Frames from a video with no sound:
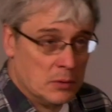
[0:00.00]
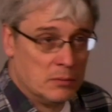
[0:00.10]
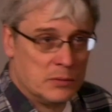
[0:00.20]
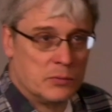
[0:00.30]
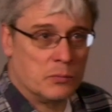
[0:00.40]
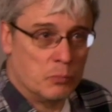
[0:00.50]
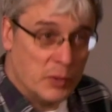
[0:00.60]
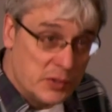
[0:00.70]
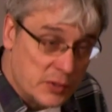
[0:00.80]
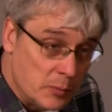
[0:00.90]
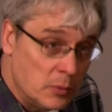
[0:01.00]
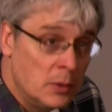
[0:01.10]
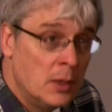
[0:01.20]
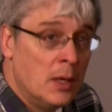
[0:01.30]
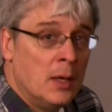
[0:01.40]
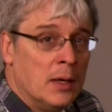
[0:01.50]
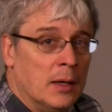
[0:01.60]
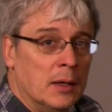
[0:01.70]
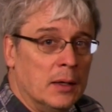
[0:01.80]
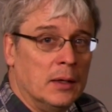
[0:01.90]
you know it's reasonable
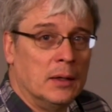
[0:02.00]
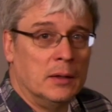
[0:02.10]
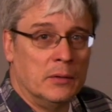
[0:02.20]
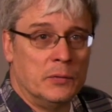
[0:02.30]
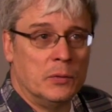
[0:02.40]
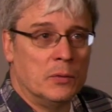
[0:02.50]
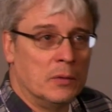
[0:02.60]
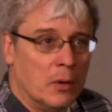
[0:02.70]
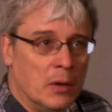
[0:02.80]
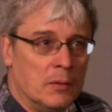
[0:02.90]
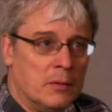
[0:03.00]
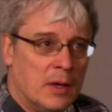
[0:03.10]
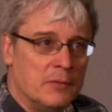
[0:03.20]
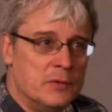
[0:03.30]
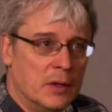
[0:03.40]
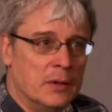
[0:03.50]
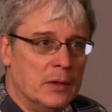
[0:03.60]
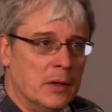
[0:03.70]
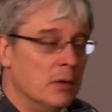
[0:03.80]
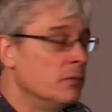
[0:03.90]
uh, if you are have
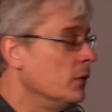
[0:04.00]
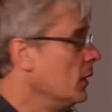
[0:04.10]
done enough.